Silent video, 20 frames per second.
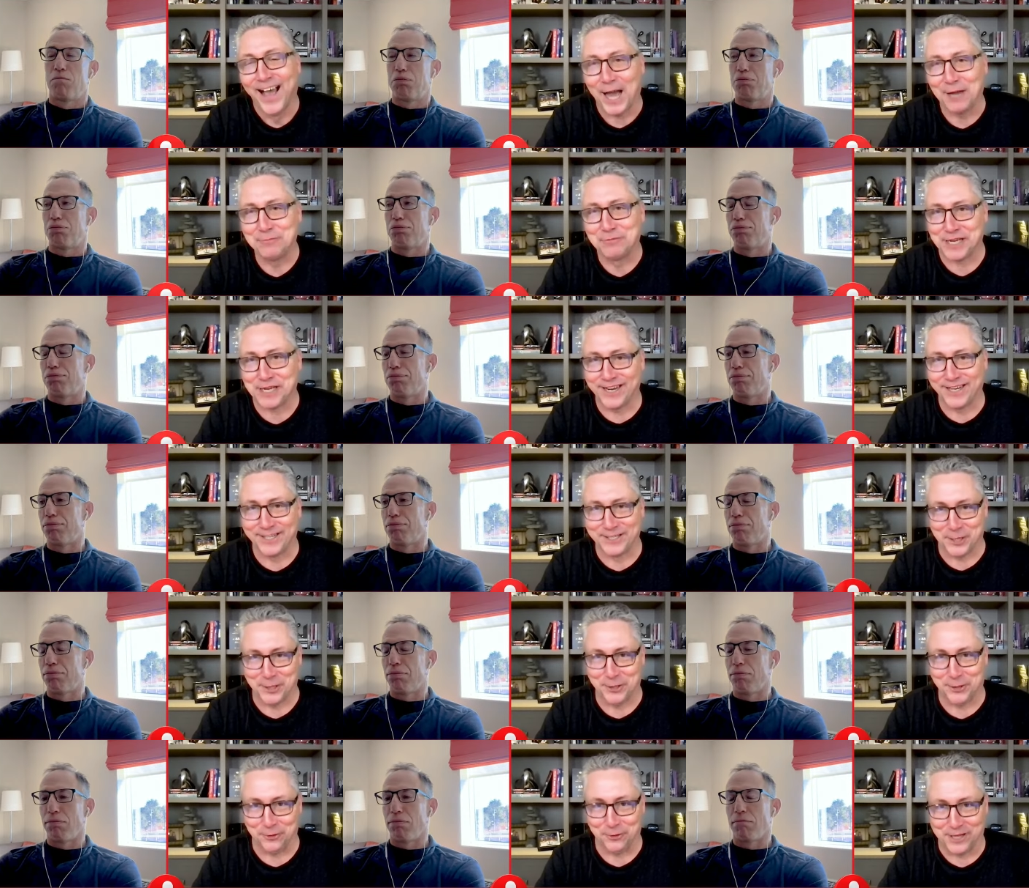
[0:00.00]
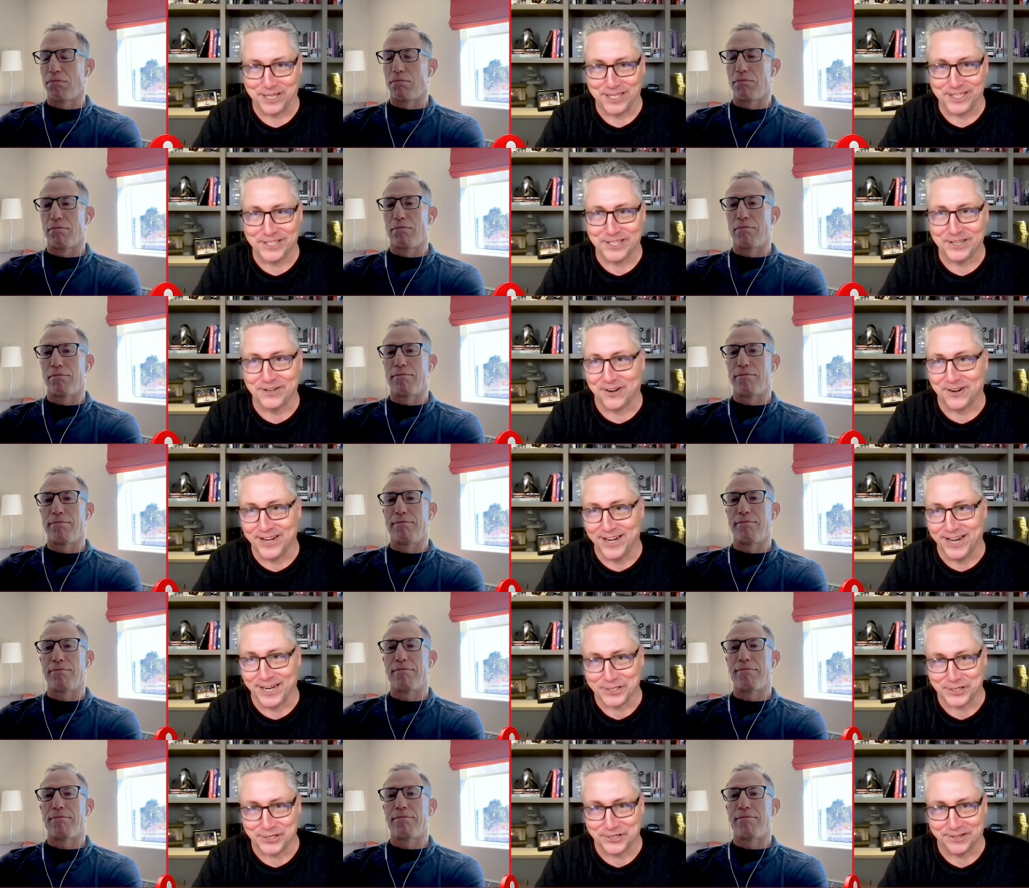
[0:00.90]
Speaker 1: I'm saying two this year and
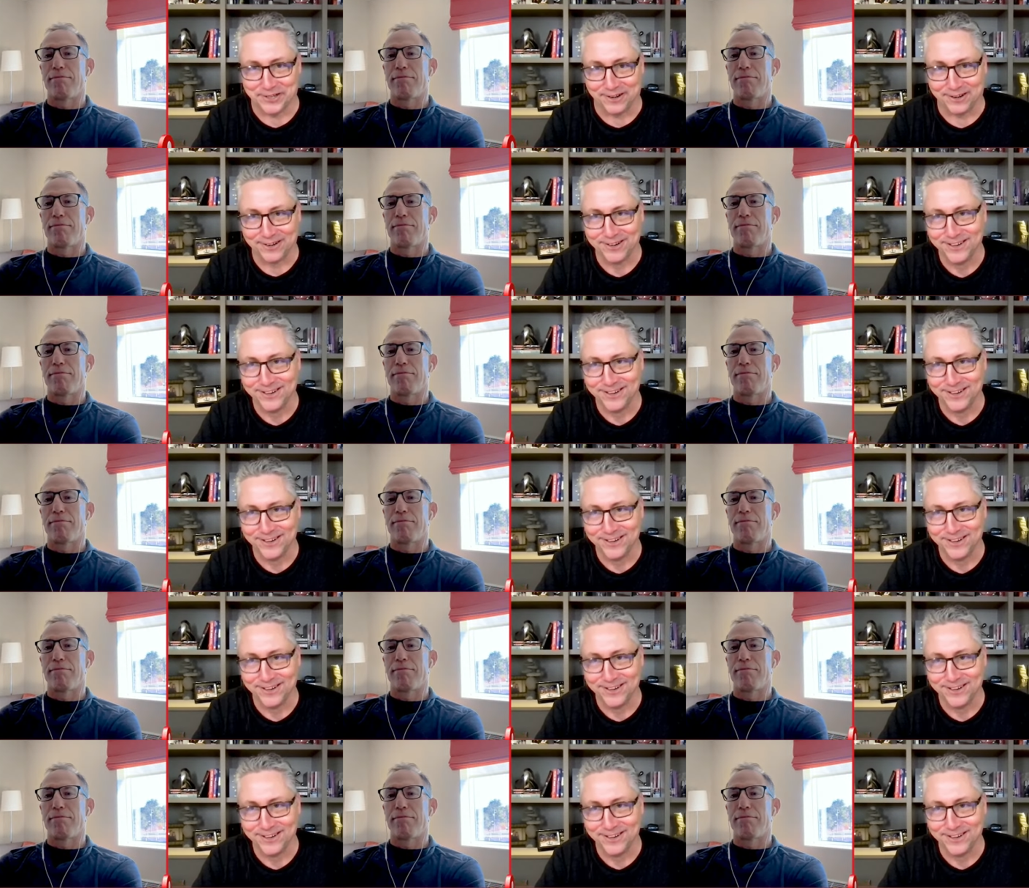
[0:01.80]
next year.